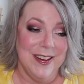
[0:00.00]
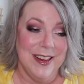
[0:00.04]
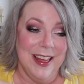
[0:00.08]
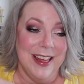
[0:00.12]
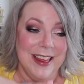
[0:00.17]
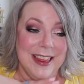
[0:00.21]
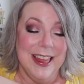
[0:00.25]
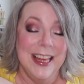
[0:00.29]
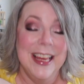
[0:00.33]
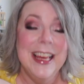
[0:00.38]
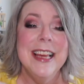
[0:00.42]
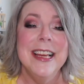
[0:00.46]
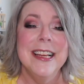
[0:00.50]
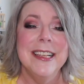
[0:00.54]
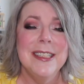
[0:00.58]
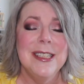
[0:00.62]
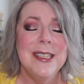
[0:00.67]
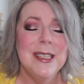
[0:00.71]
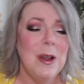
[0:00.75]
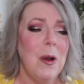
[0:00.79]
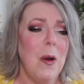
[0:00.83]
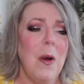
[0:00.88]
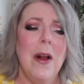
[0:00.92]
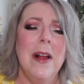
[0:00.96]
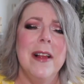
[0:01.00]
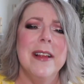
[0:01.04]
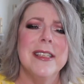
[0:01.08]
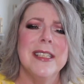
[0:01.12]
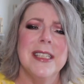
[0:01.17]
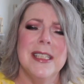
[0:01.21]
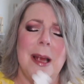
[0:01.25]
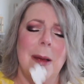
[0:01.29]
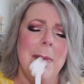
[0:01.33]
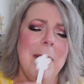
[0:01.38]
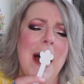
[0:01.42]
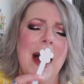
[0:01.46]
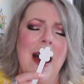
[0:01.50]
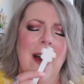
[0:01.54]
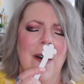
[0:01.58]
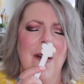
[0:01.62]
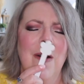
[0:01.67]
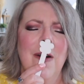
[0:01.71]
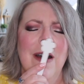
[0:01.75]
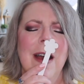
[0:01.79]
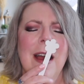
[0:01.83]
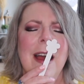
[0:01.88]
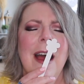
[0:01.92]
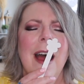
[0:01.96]
like the insole,
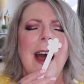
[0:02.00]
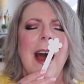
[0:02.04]
somehow